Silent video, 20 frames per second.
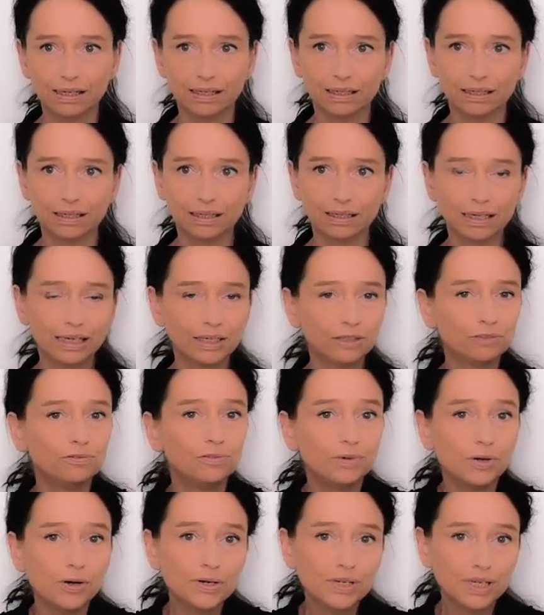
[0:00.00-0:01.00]
a kind of
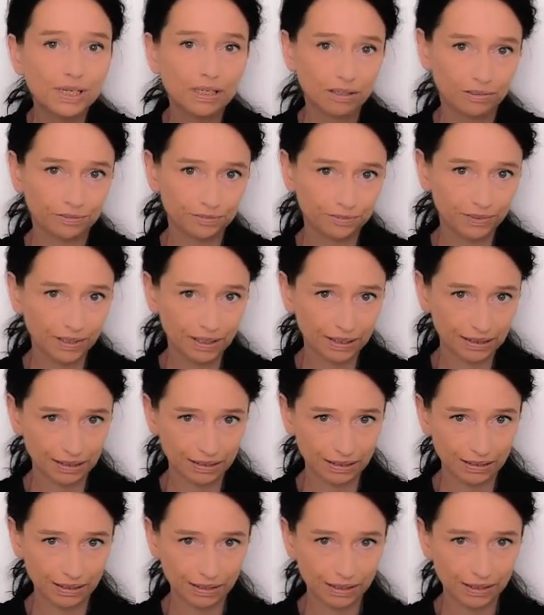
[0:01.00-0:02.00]
version of fire,
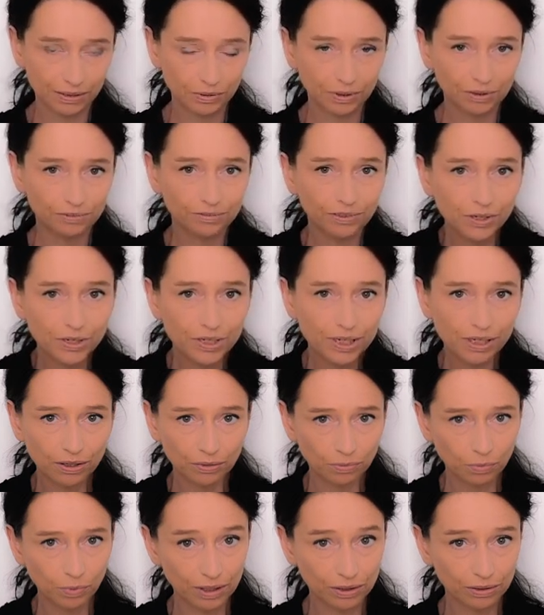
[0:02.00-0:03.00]
so a version
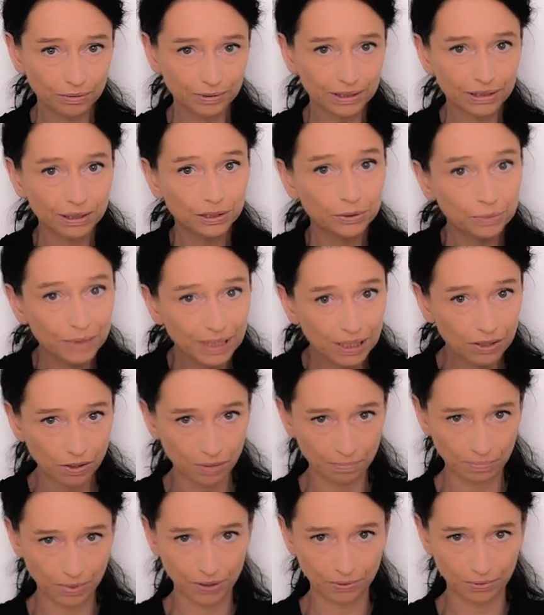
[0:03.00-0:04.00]
of one of the 3
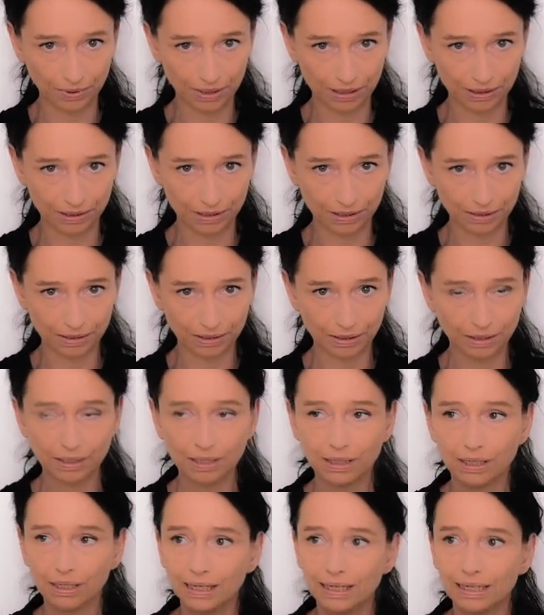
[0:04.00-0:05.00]
components.
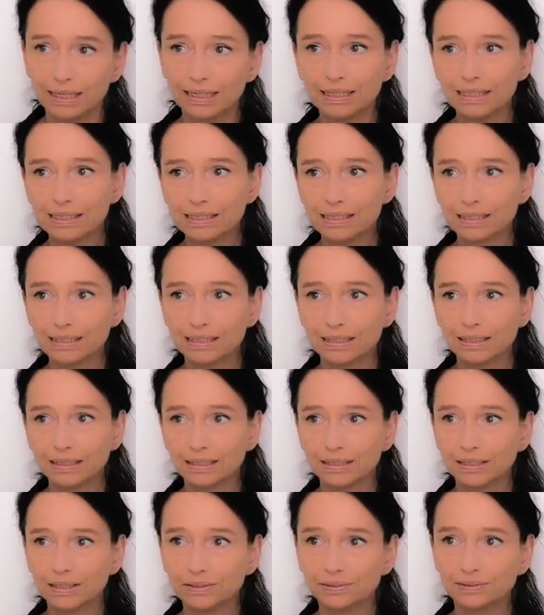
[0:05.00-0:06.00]
It is a
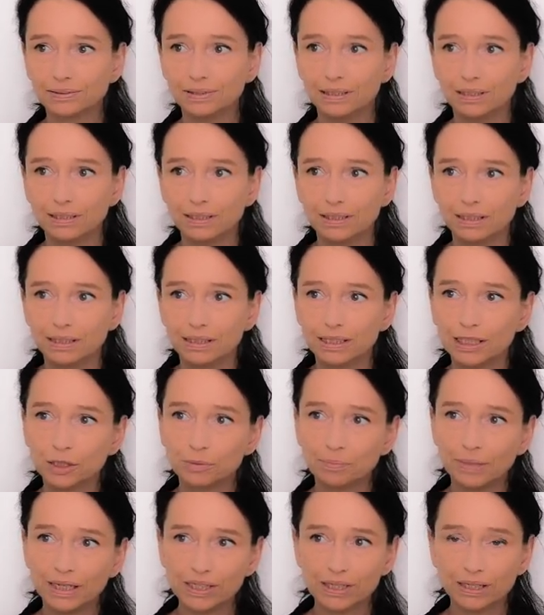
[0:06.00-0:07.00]
kind of
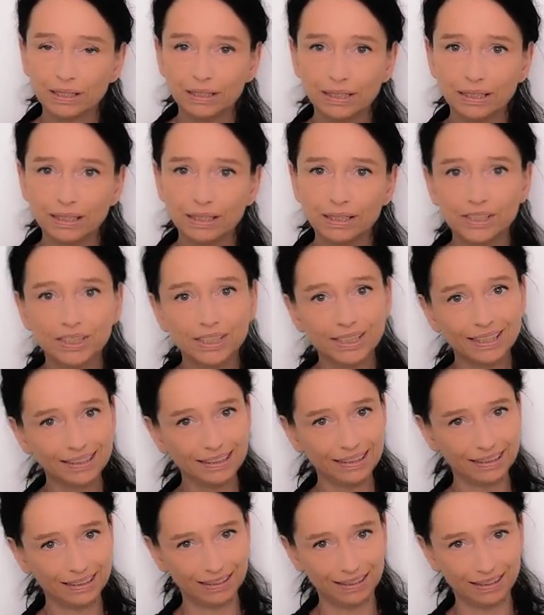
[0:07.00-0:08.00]
especially
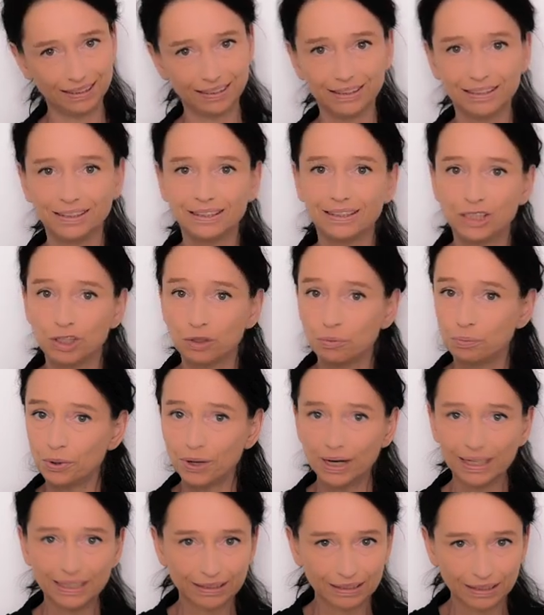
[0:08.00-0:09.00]
shiny,
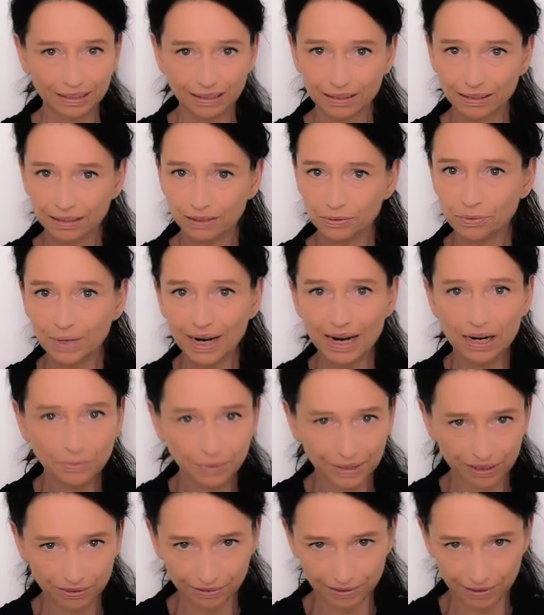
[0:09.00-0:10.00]
bright,
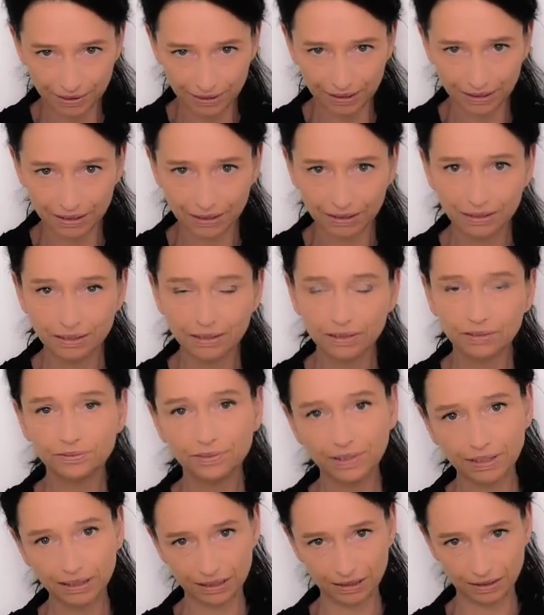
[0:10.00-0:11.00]
rarefied
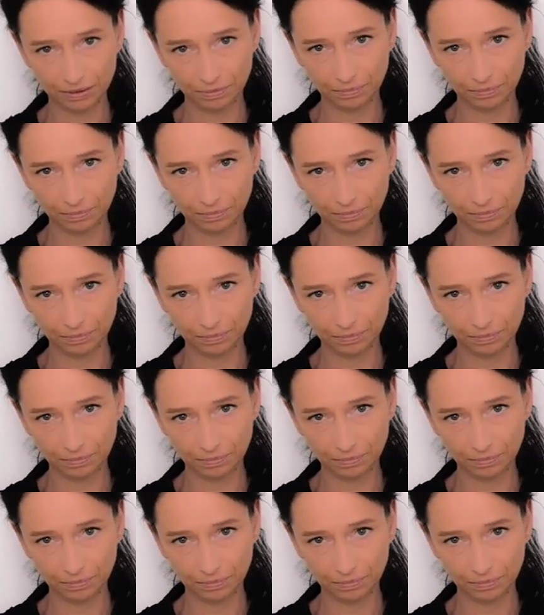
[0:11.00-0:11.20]
fire.